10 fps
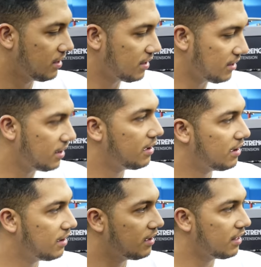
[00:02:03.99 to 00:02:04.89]

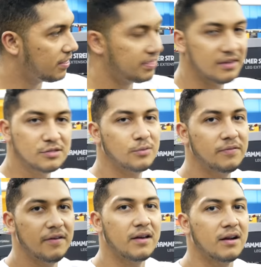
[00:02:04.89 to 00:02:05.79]
Uh, this one
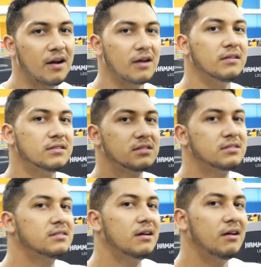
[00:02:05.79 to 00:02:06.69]
fucking
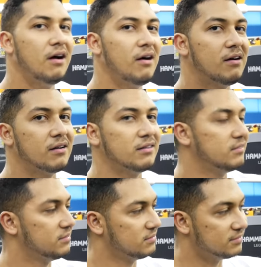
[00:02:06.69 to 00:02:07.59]
hurts on
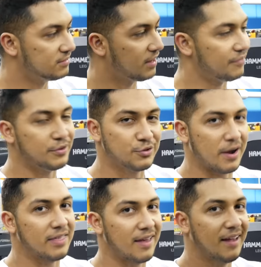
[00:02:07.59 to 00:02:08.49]
if you
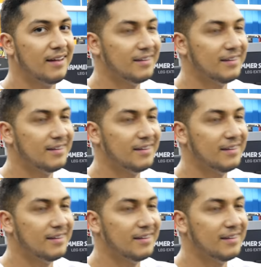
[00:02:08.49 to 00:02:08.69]
try that.